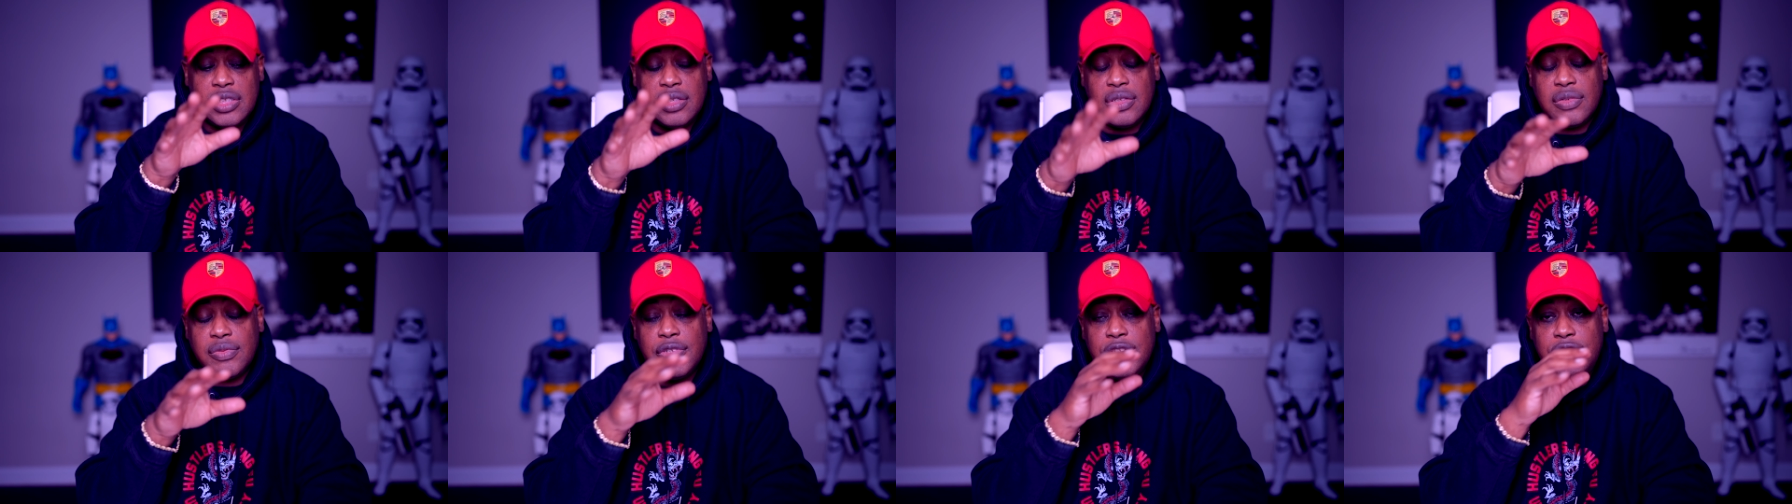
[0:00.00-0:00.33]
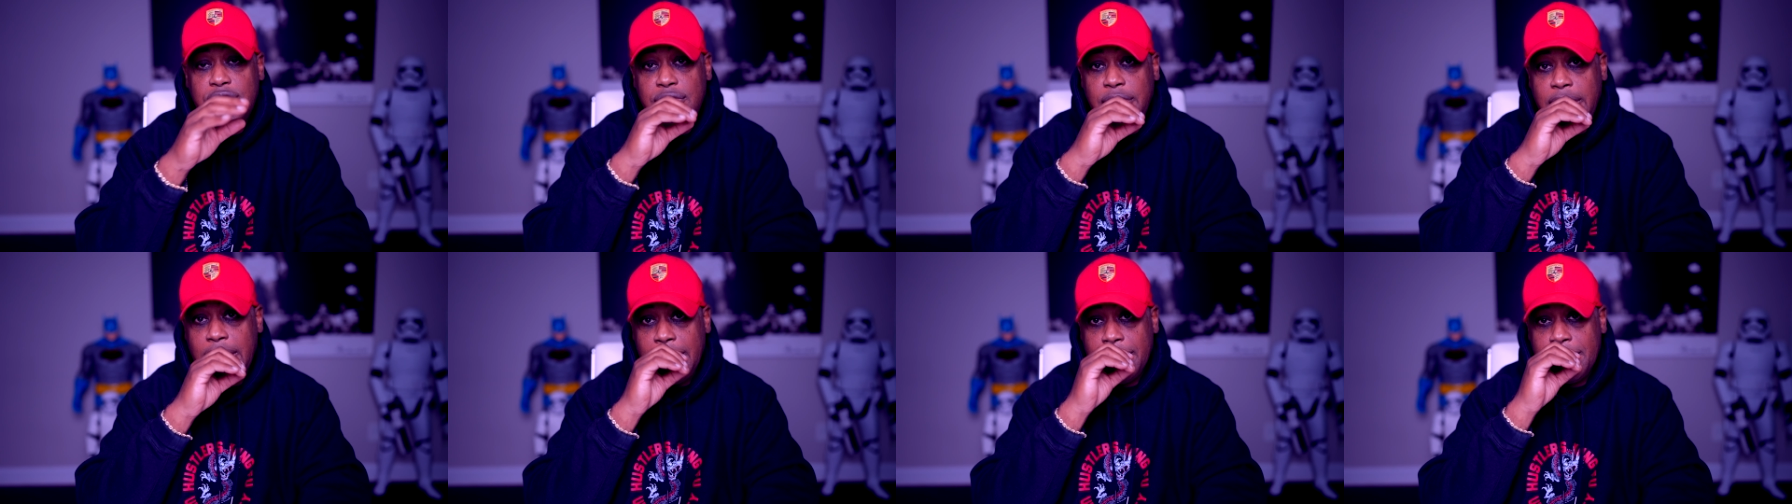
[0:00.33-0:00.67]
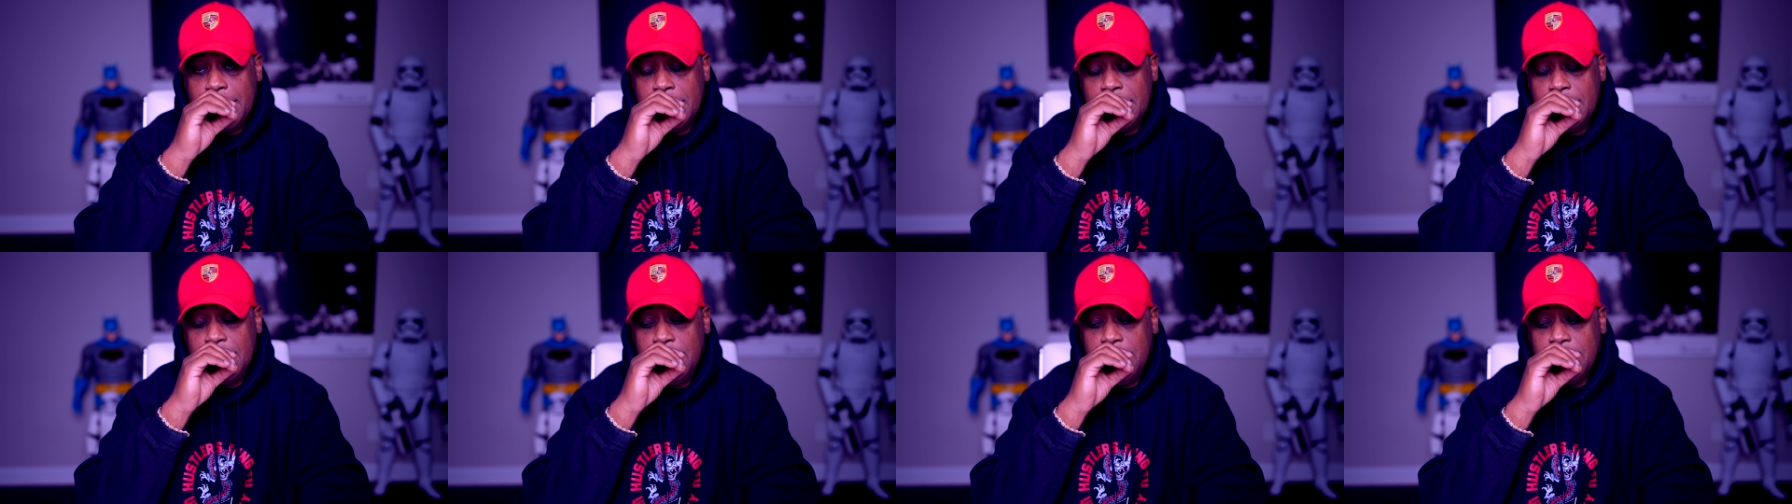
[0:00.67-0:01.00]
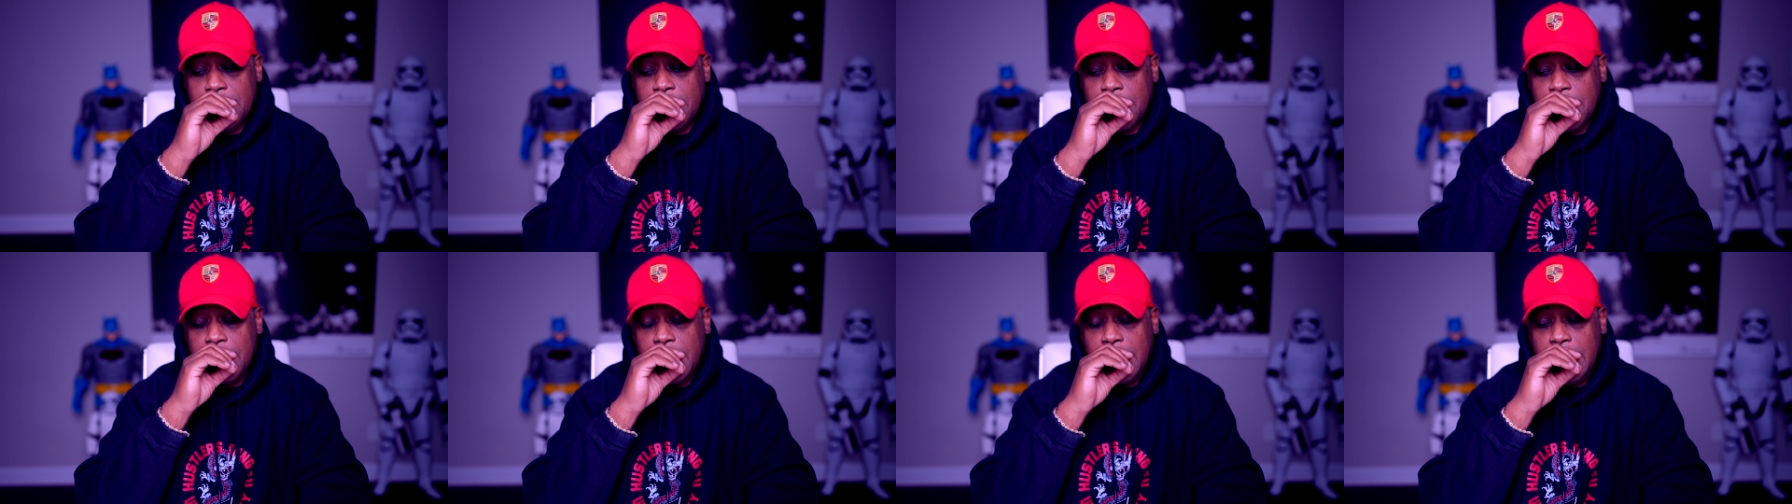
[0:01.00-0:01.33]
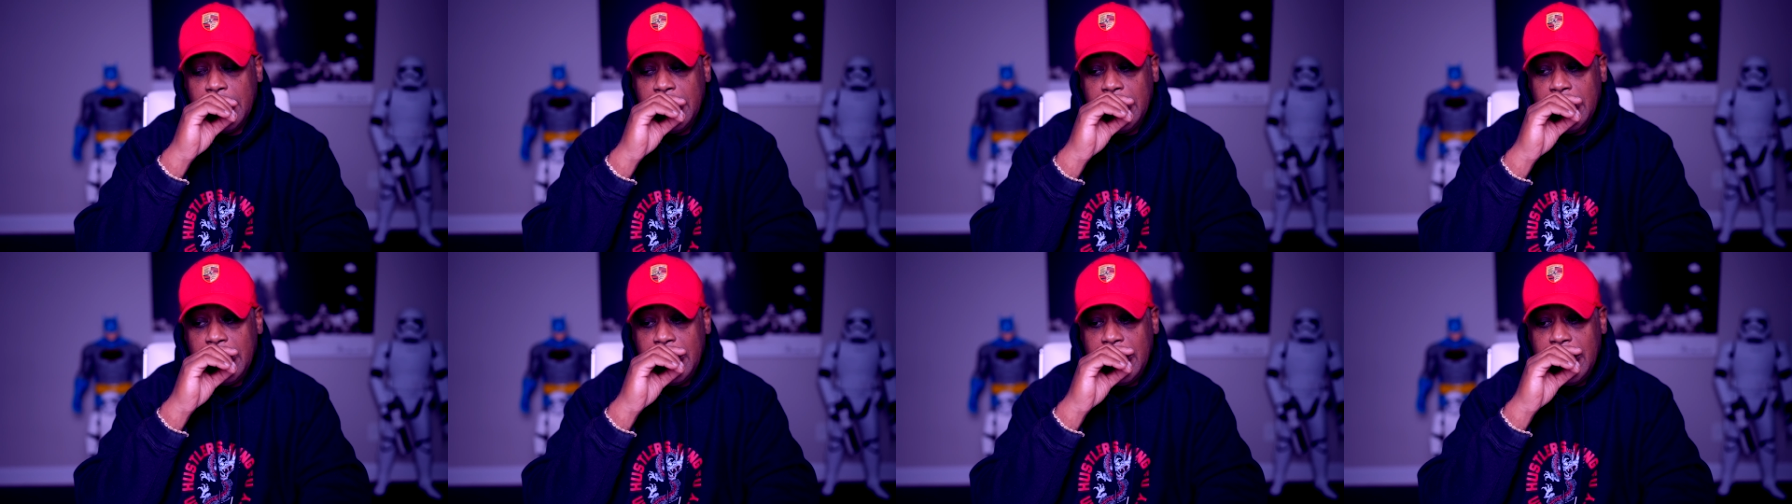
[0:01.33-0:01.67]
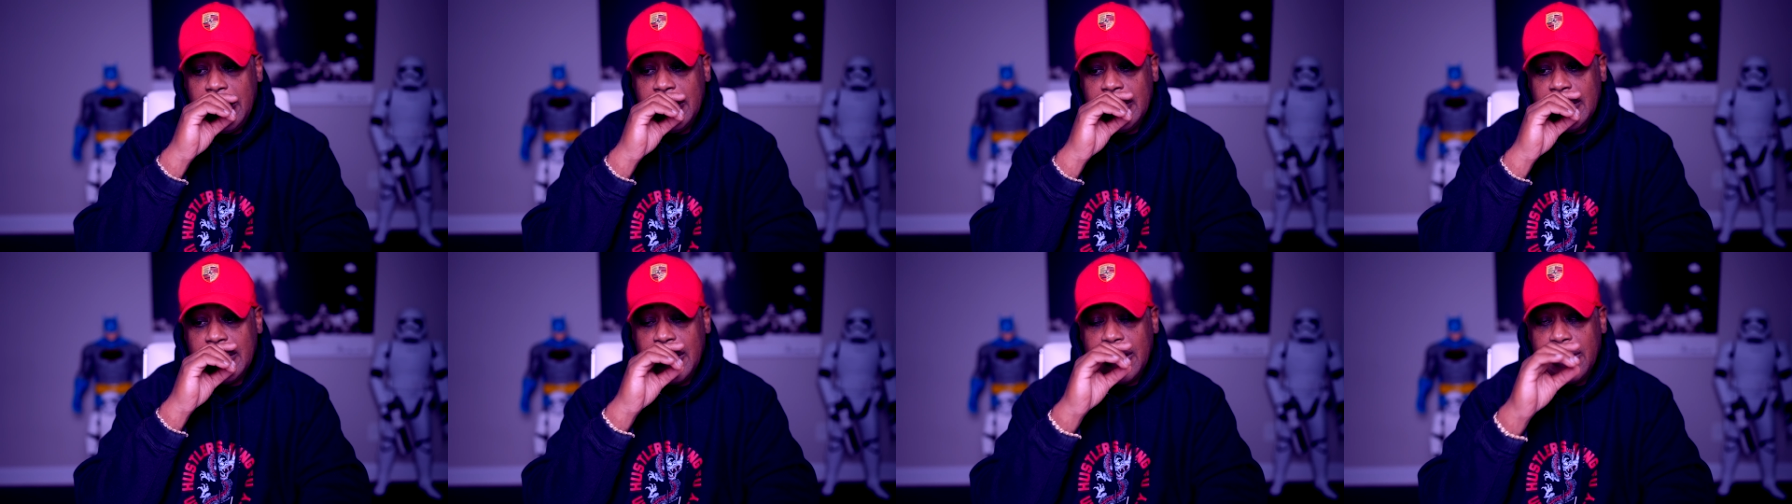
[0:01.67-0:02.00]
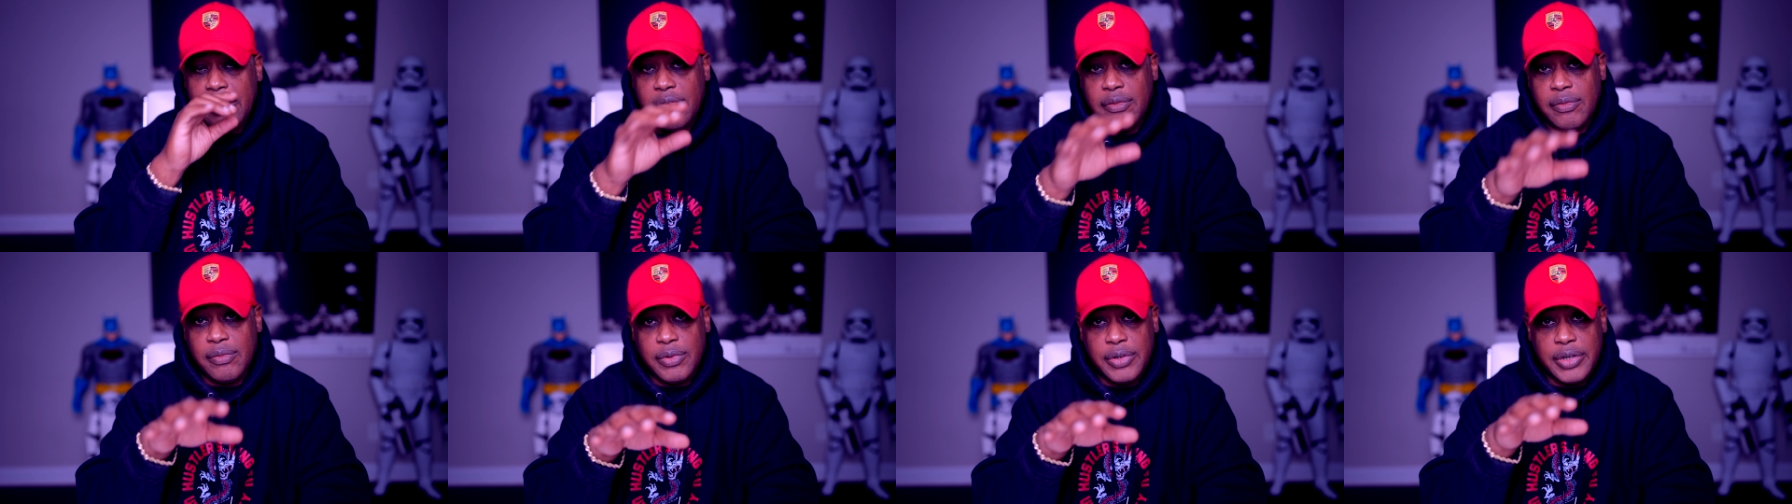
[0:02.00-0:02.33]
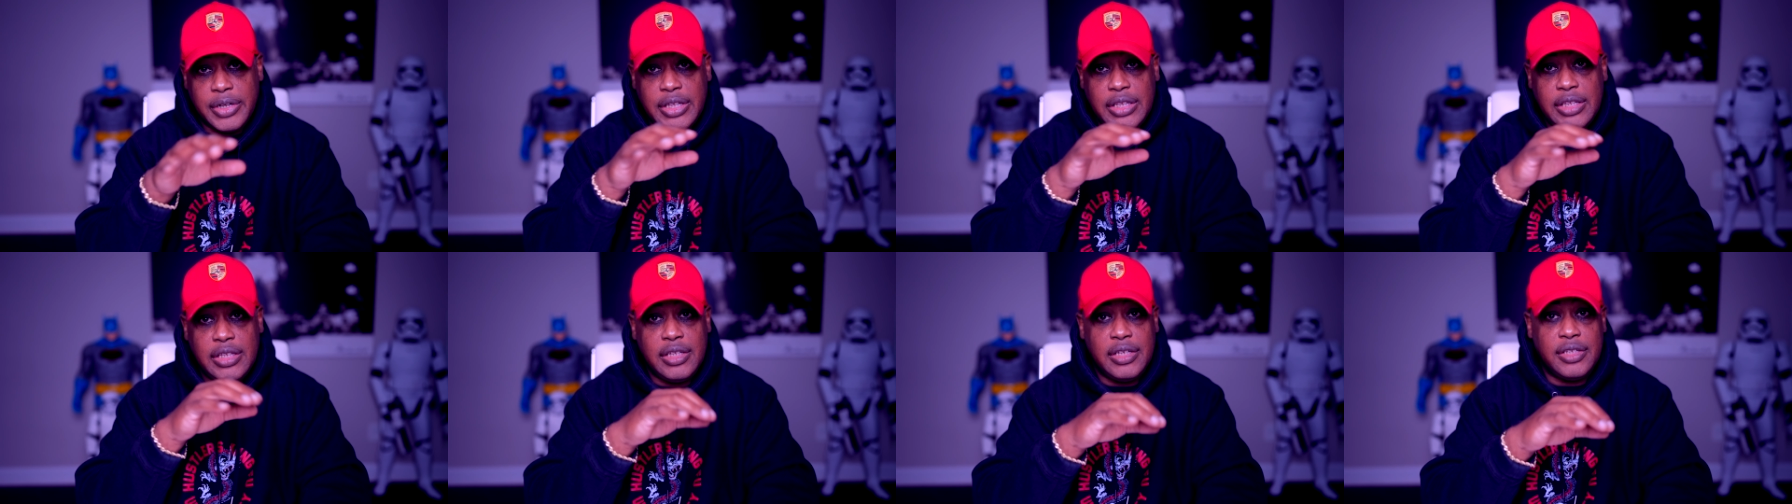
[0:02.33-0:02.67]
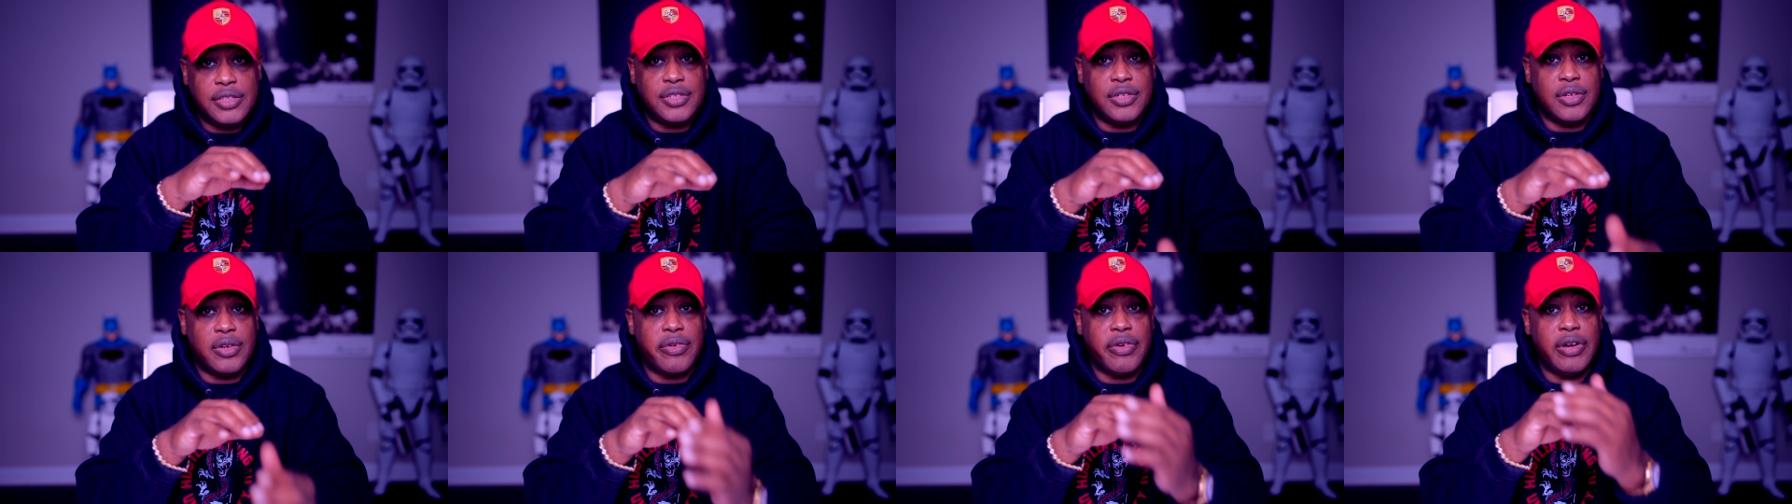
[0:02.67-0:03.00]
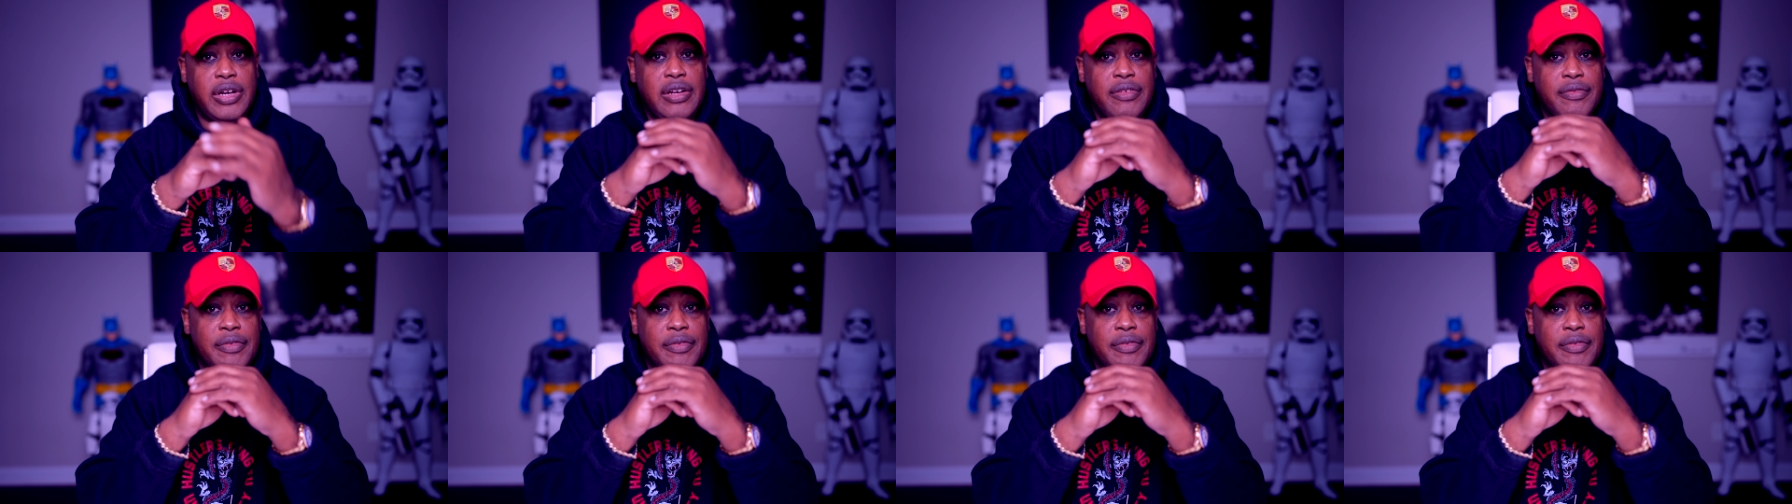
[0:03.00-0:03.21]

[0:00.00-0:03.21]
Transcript: is what you have to do. And like, we're getting into credit